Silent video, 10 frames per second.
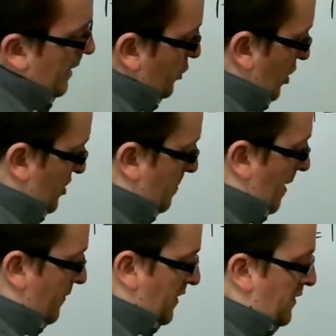just
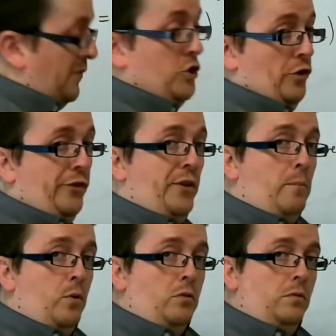above the division
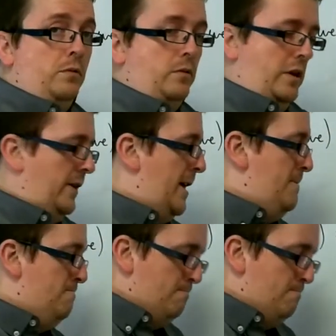symbol, okay?